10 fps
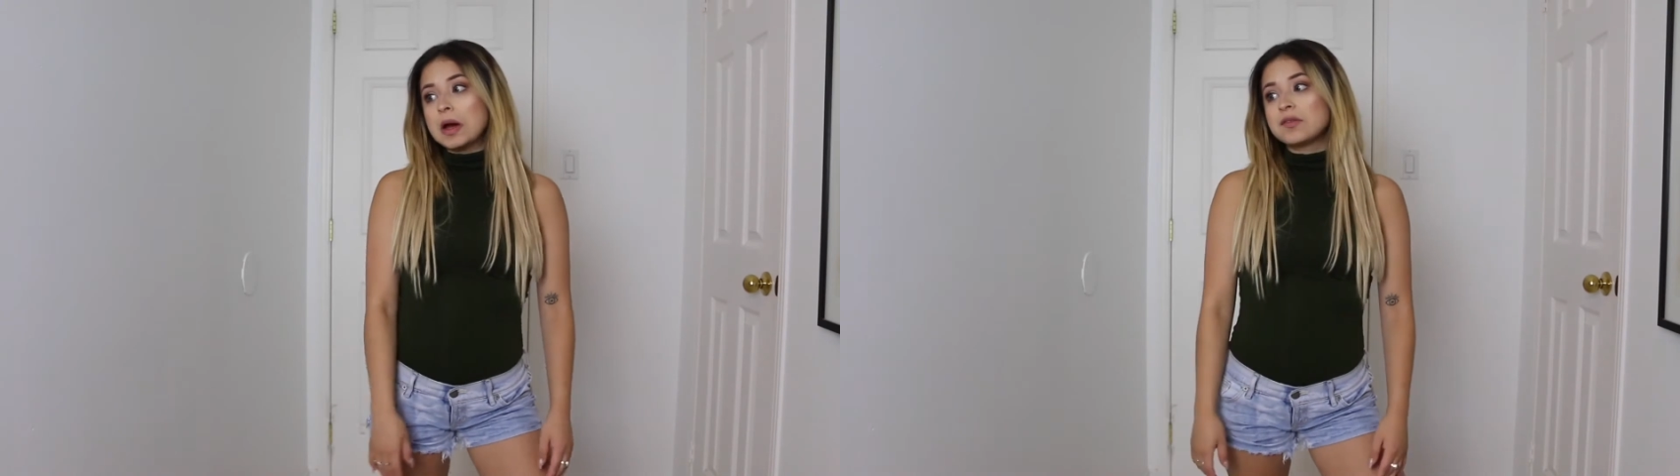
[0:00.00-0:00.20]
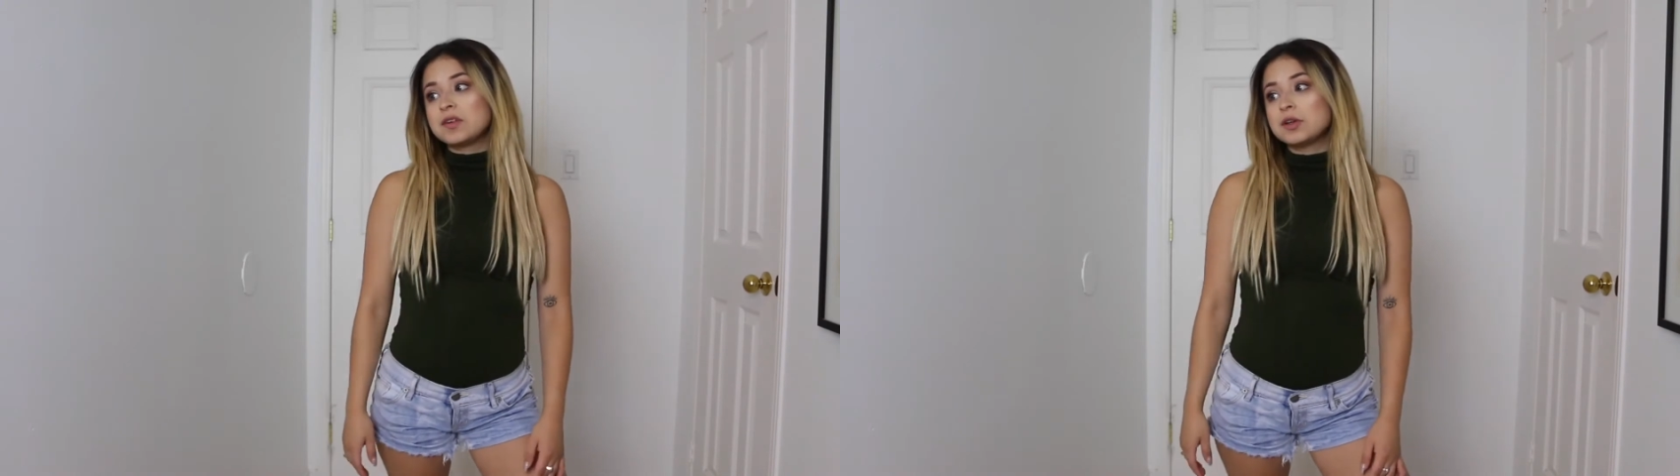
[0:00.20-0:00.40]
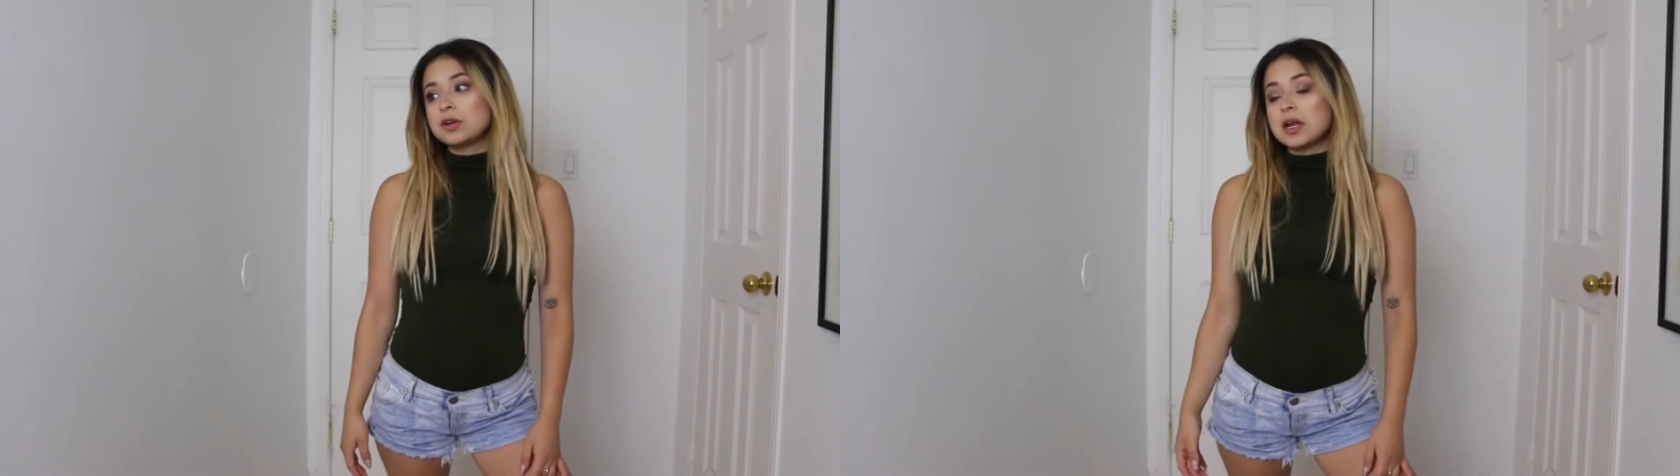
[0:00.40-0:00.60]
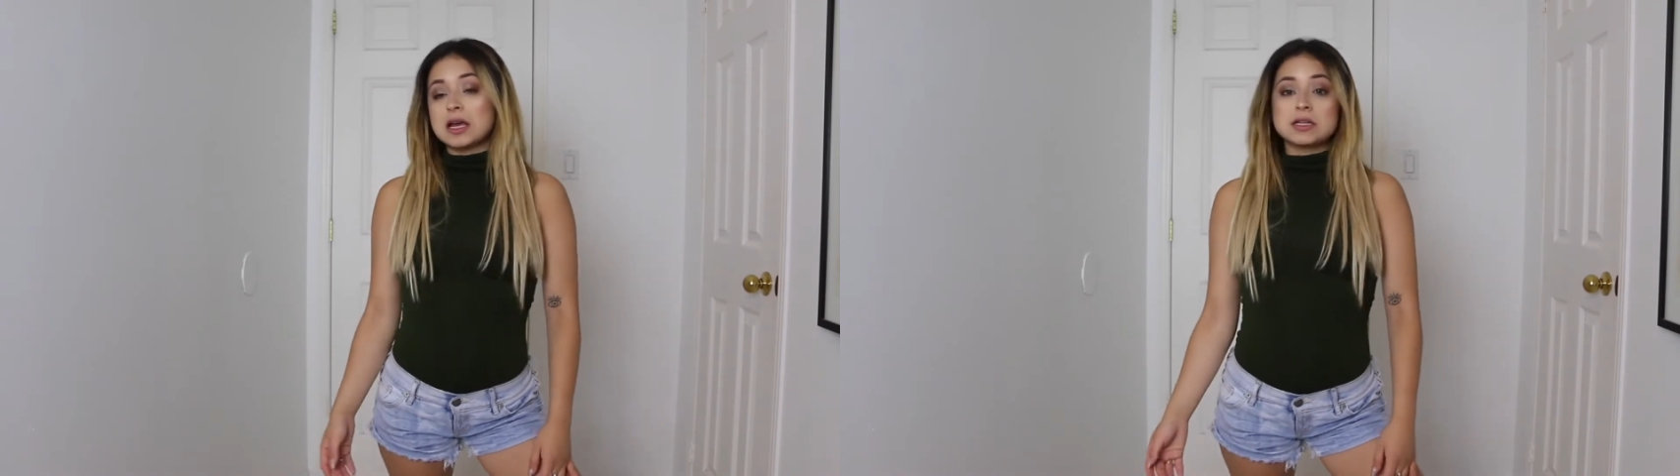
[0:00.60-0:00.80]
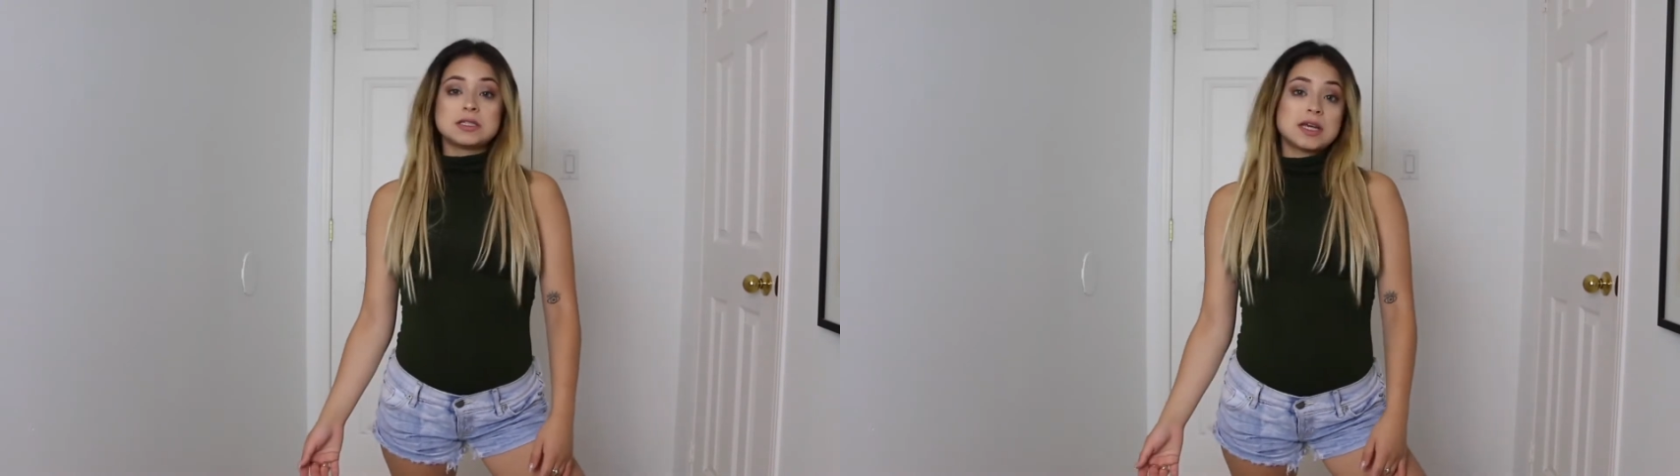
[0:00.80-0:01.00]
I figured
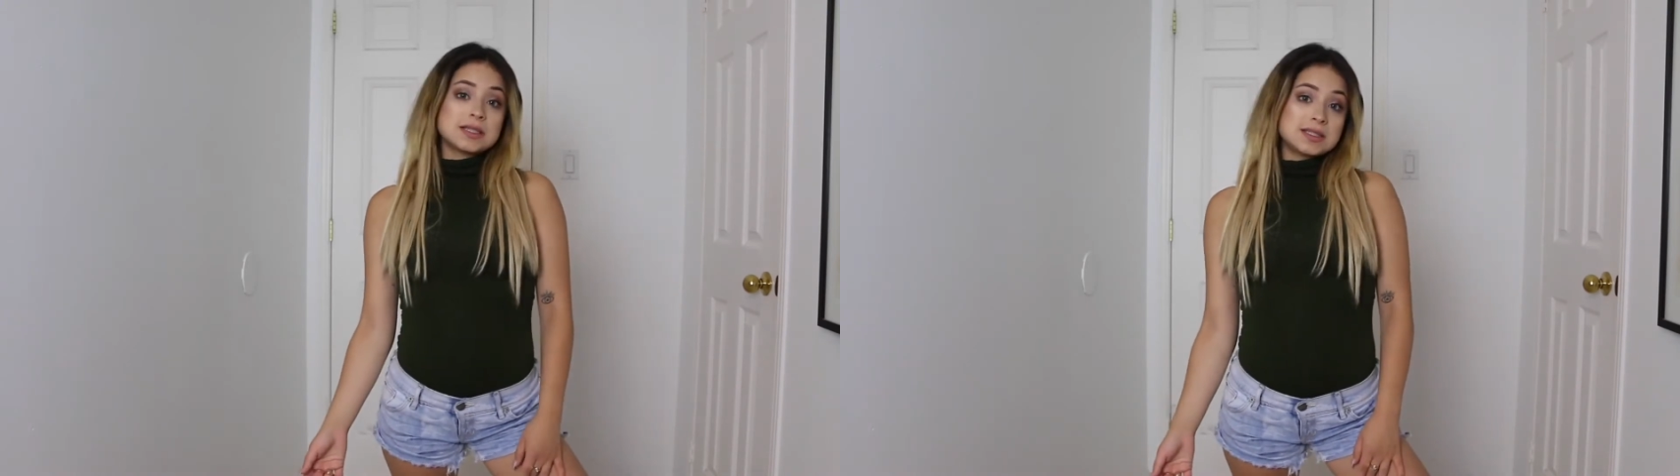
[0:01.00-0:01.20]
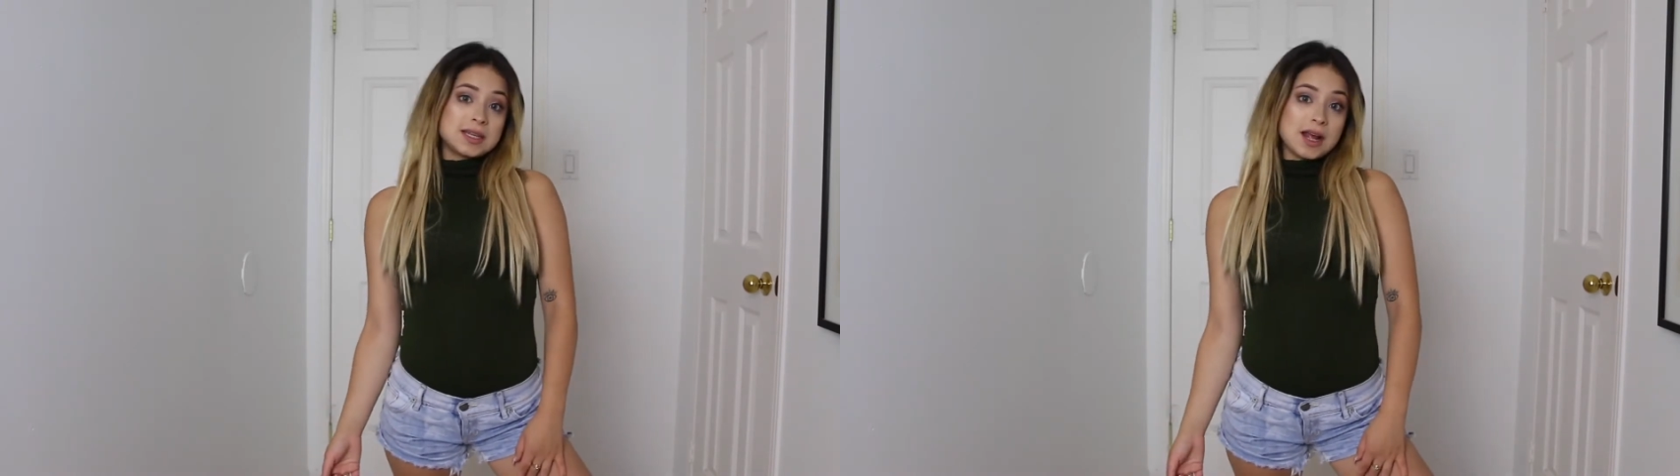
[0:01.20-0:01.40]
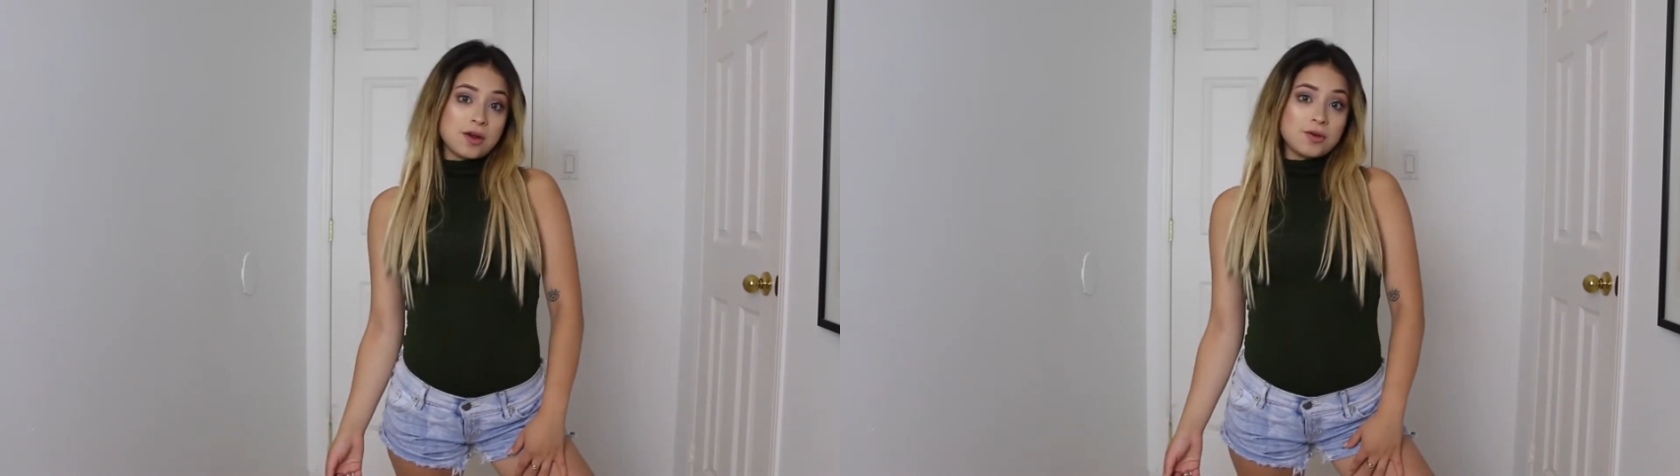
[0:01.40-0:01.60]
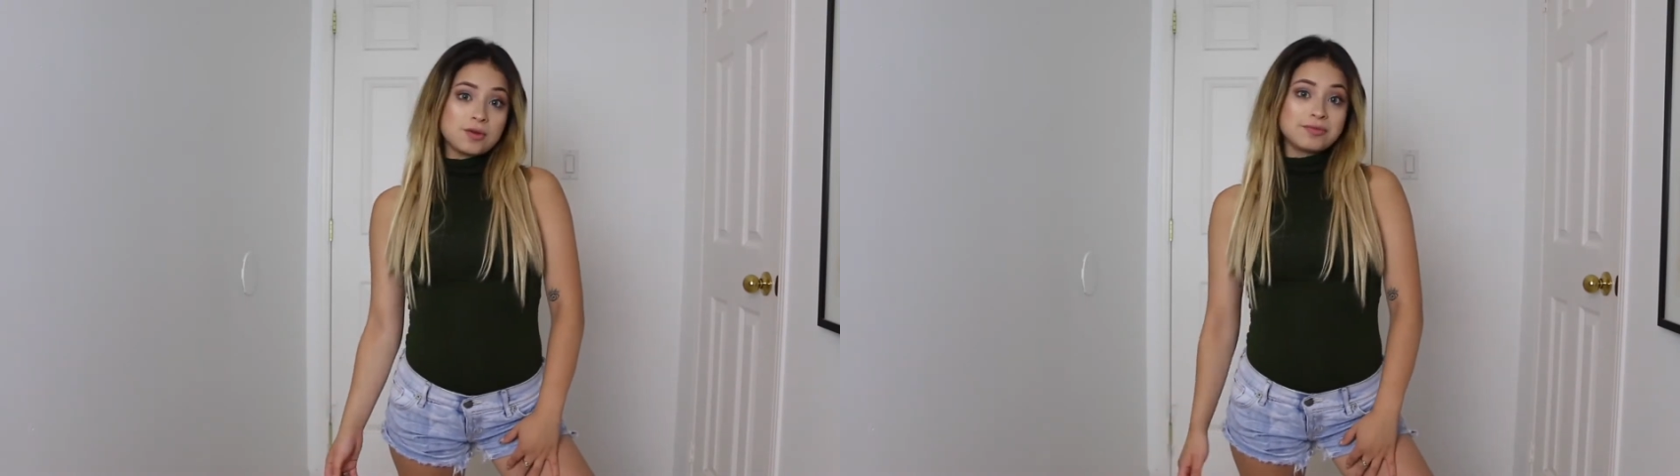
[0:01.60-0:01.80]
I'd test it out